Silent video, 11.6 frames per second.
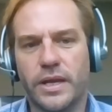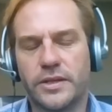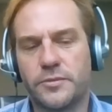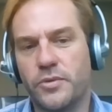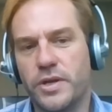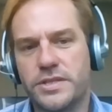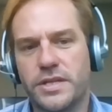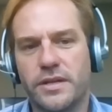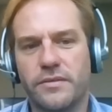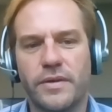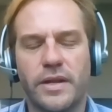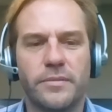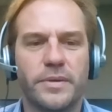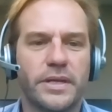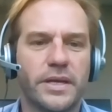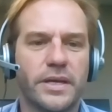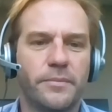exploration and
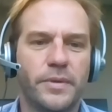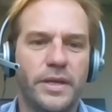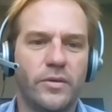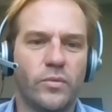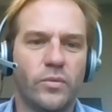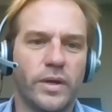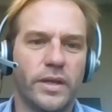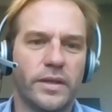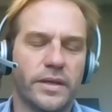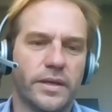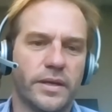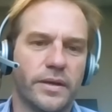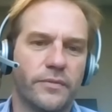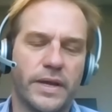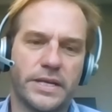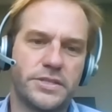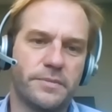development company with a
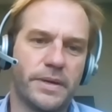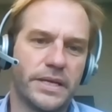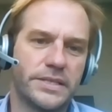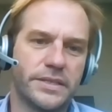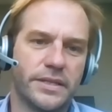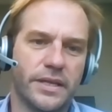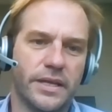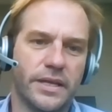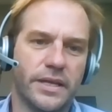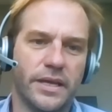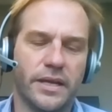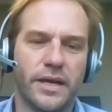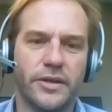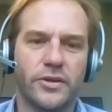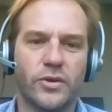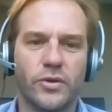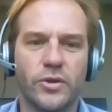flagship asset in
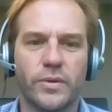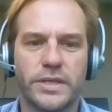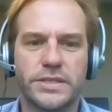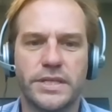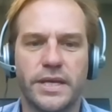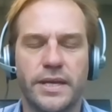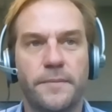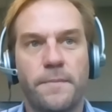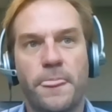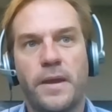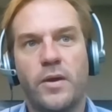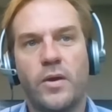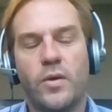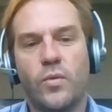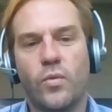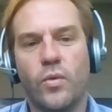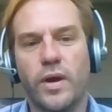Idaho, U S A,
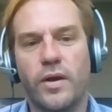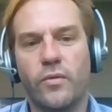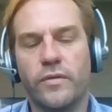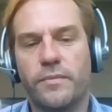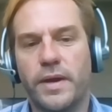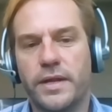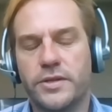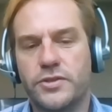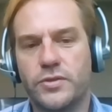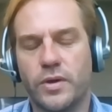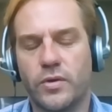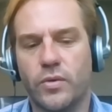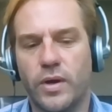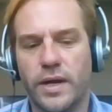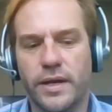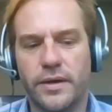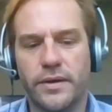where we've managed to
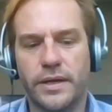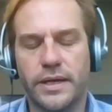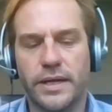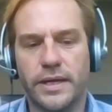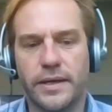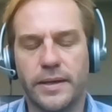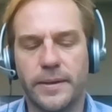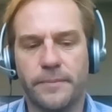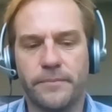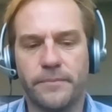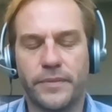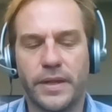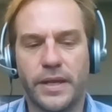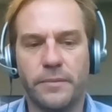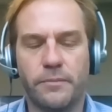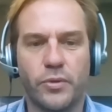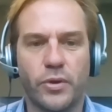acquire um,
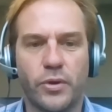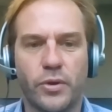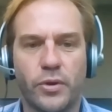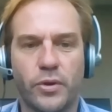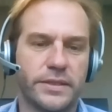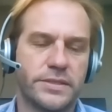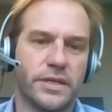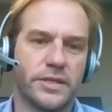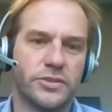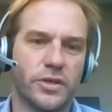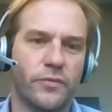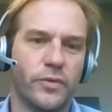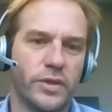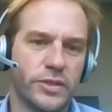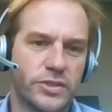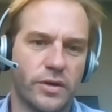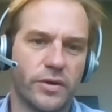a project. Starts off with
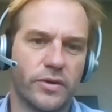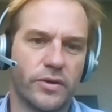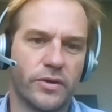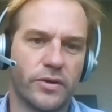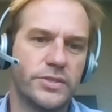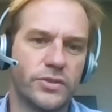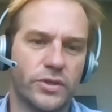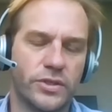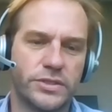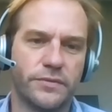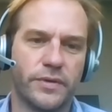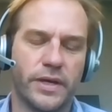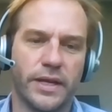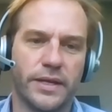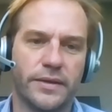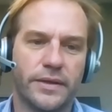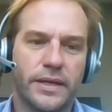historical resource
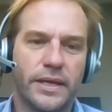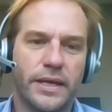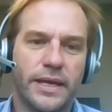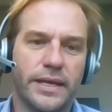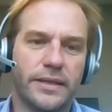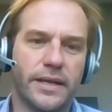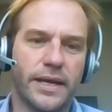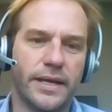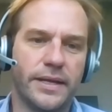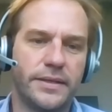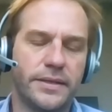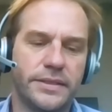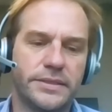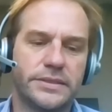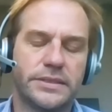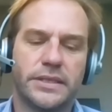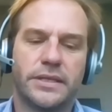defined in the
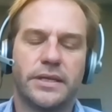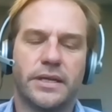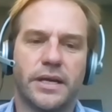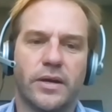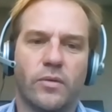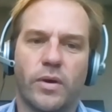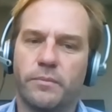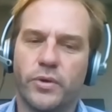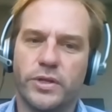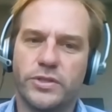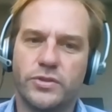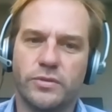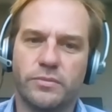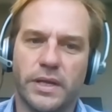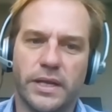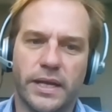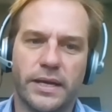nineties, uh, one point two
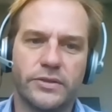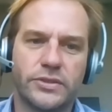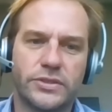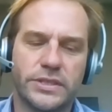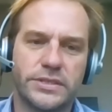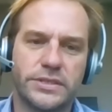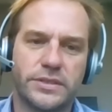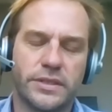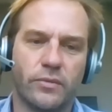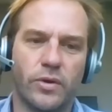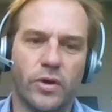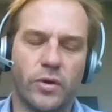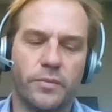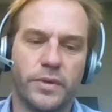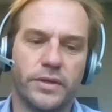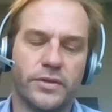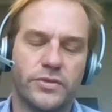million ounces that we're
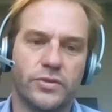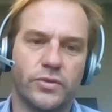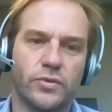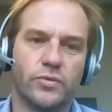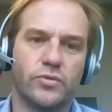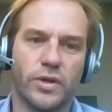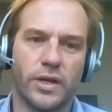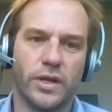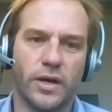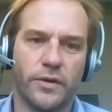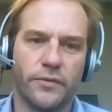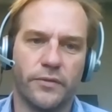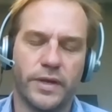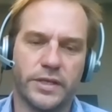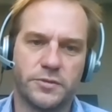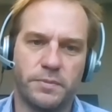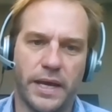hoping to drill off,
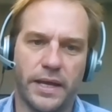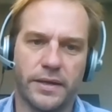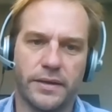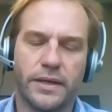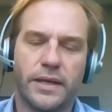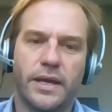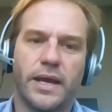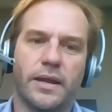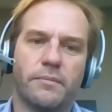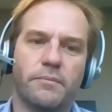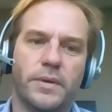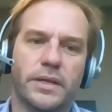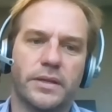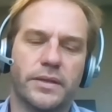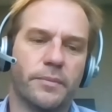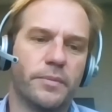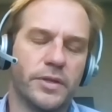expand, and
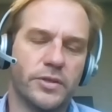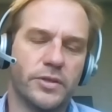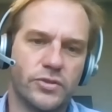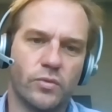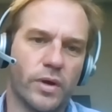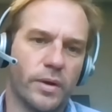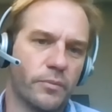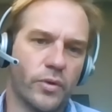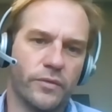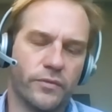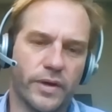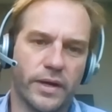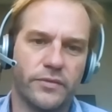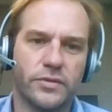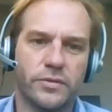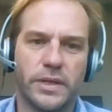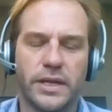build up into one point five
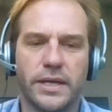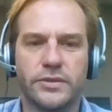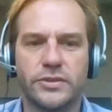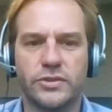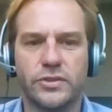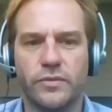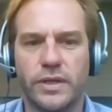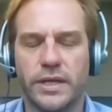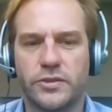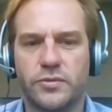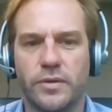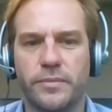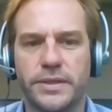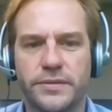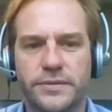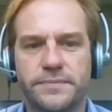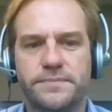two million ounces over the next twelve
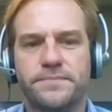months.